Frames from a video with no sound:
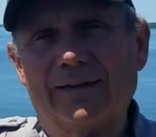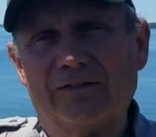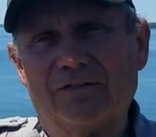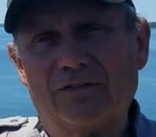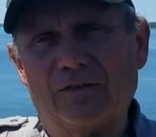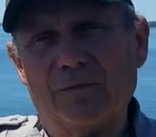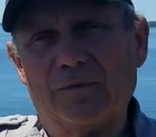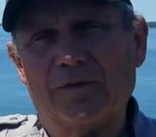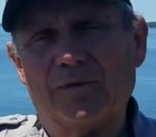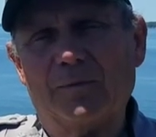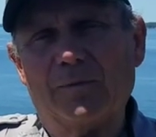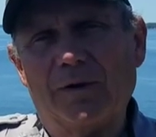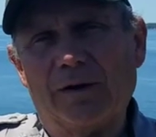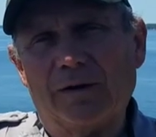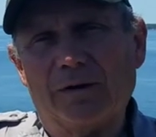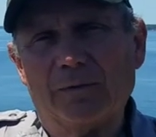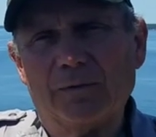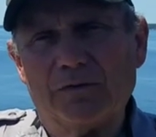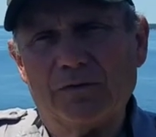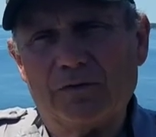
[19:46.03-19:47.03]
And so when the
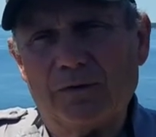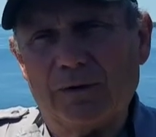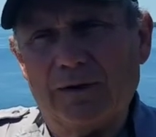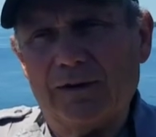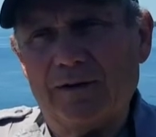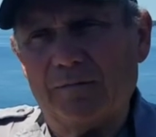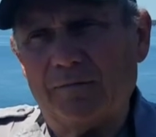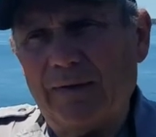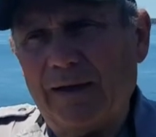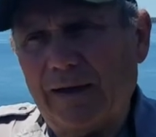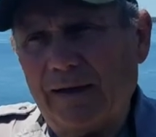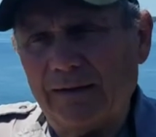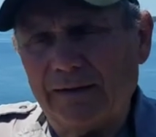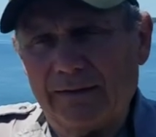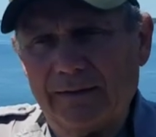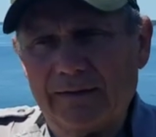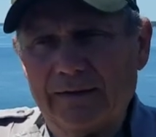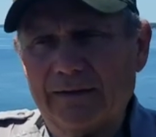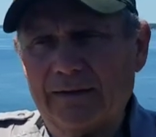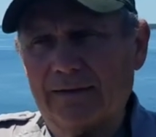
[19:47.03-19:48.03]
park was created,
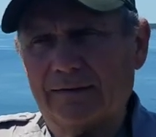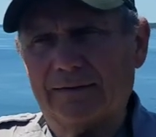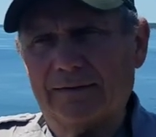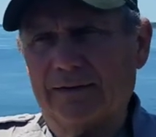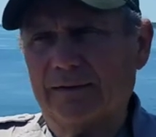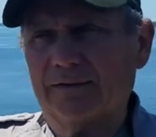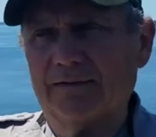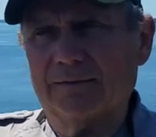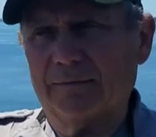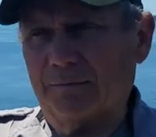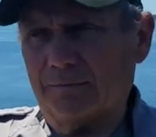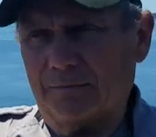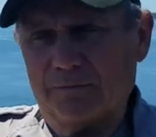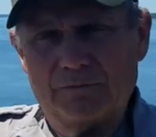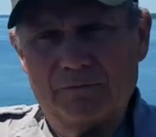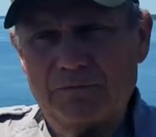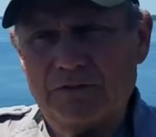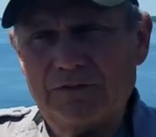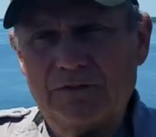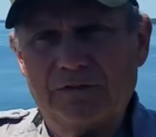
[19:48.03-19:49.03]
Madeline had as
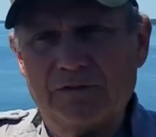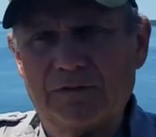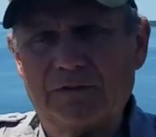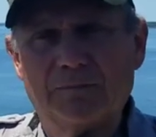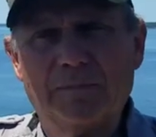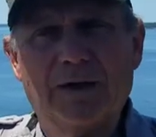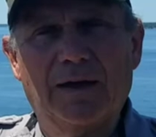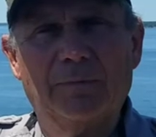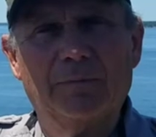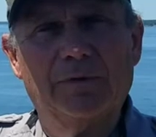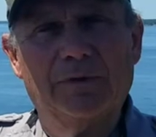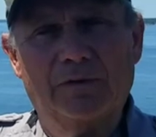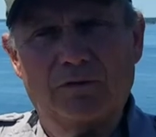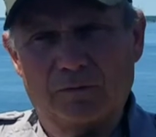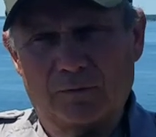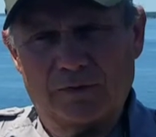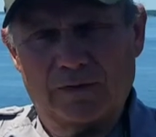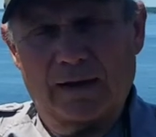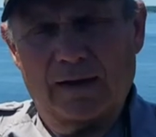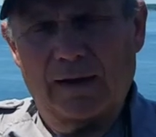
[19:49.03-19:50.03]
decent
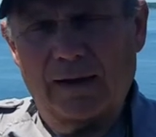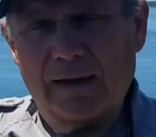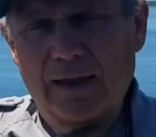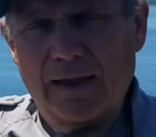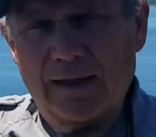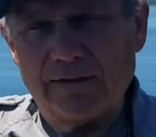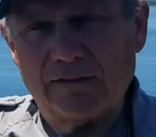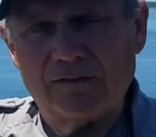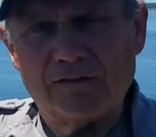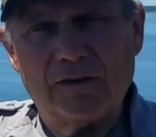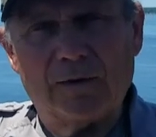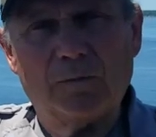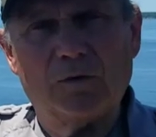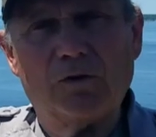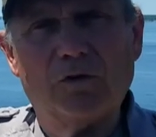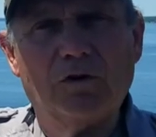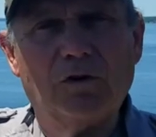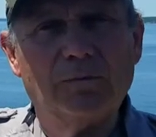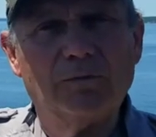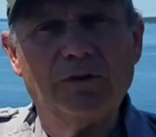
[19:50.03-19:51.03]
population with a lot of summer
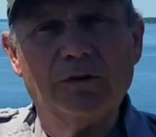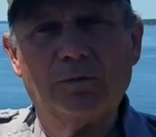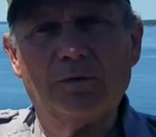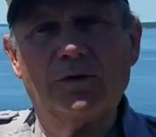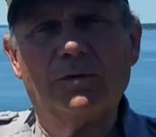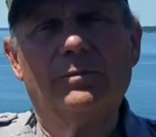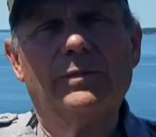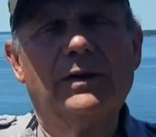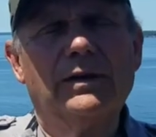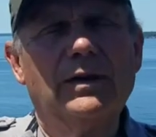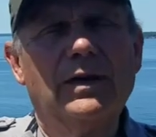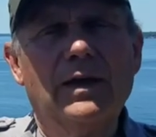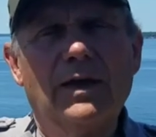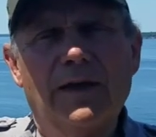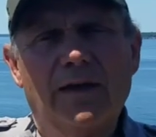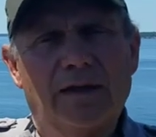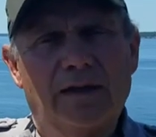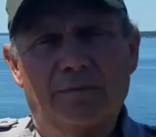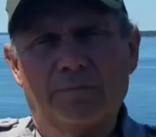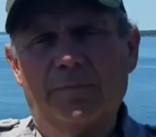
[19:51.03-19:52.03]
homes, it would have been
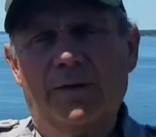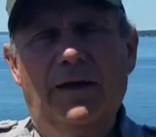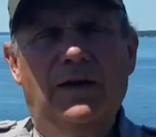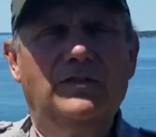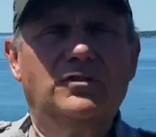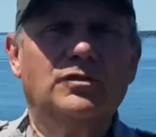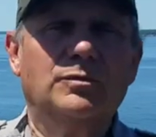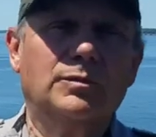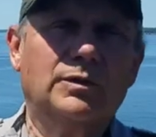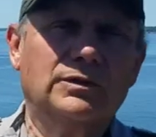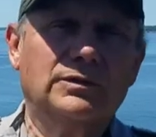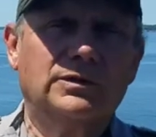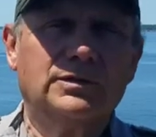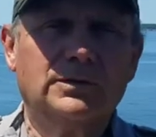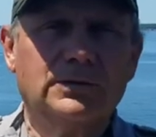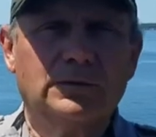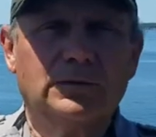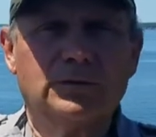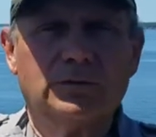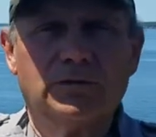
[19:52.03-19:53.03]
impossible
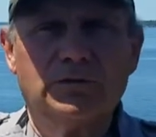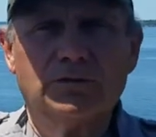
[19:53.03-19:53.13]
to,